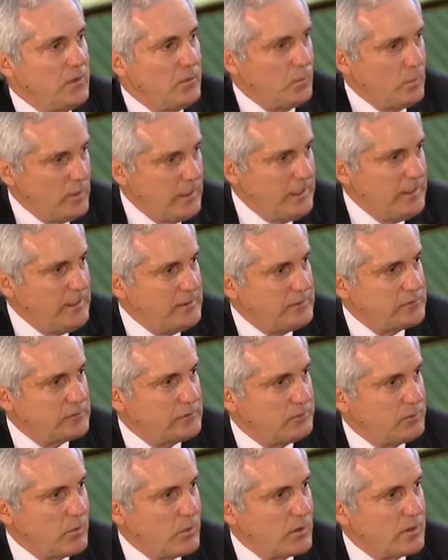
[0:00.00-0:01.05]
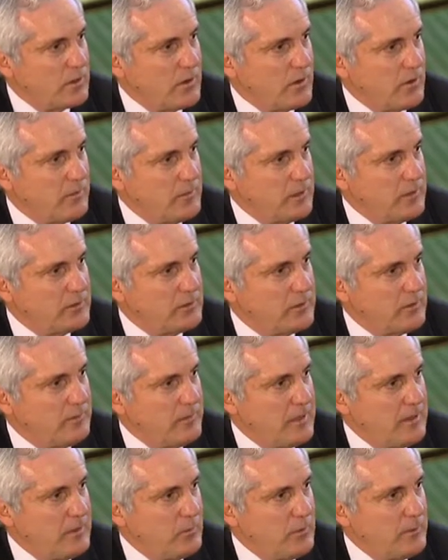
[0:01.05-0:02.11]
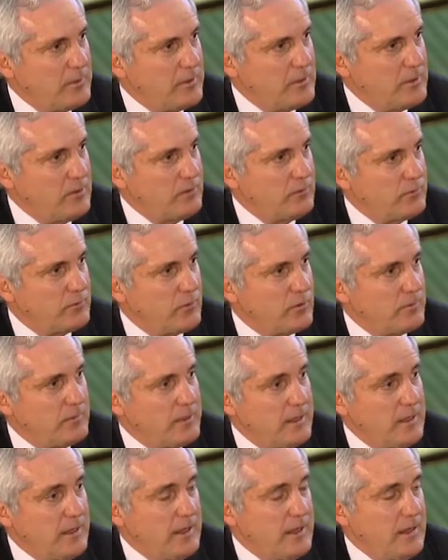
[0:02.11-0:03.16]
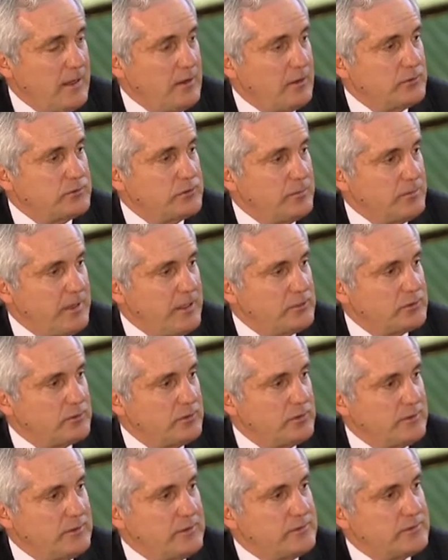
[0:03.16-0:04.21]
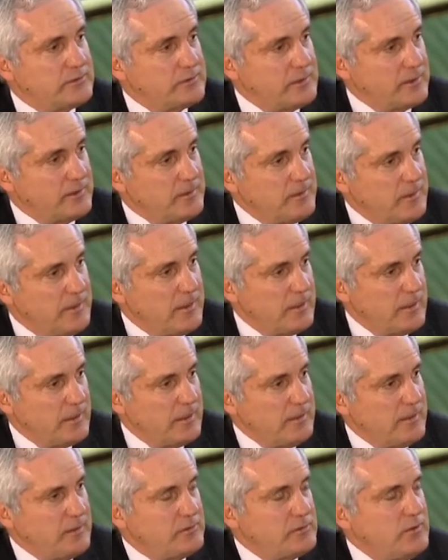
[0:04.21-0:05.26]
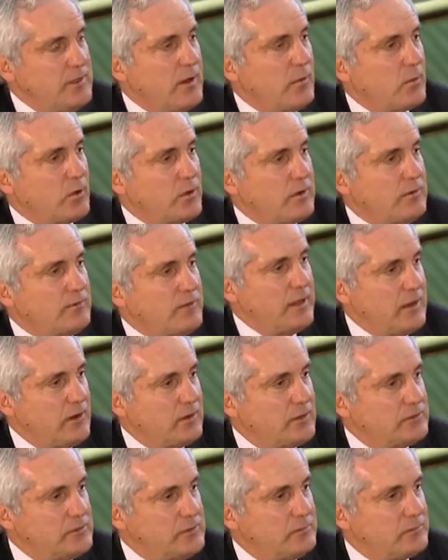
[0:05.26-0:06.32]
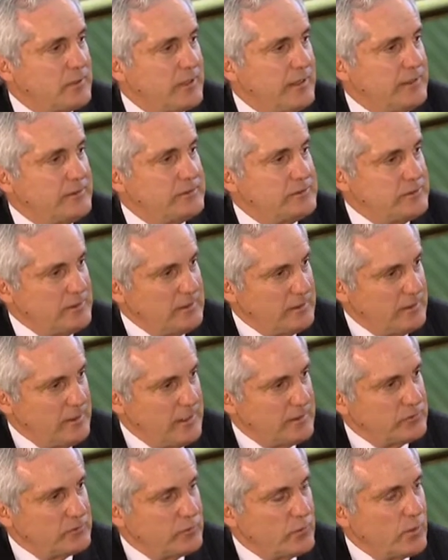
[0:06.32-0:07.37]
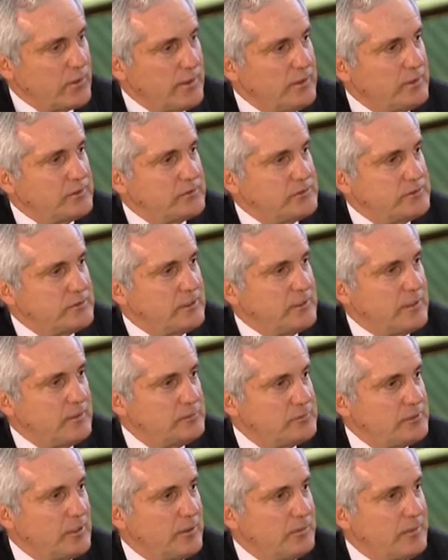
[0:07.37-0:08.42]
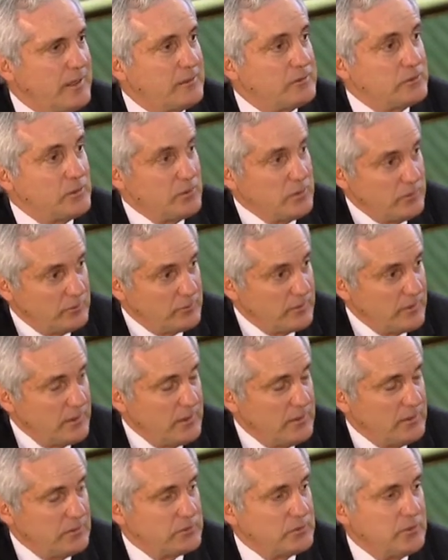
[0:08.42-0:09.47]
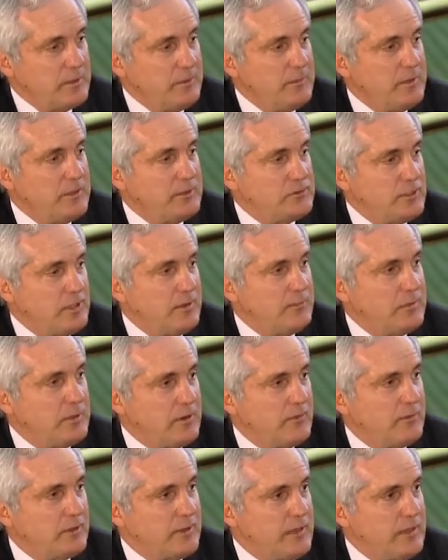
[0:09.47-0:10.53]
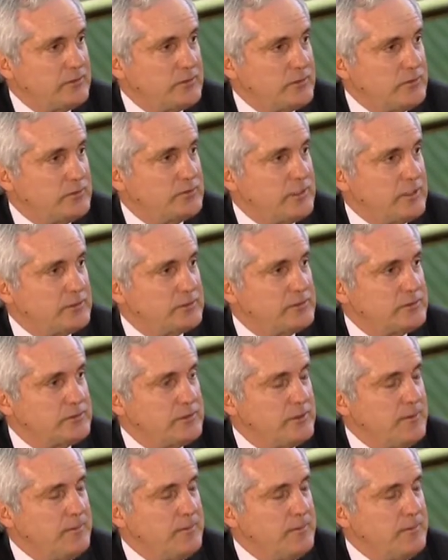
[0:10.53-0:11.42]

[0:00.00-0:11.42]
We need to support our military men and women in uniform, and also make sure that this network care is in place in the next 4 years as it comes to El Paso. And you've certainly been a champion over the last few sessions.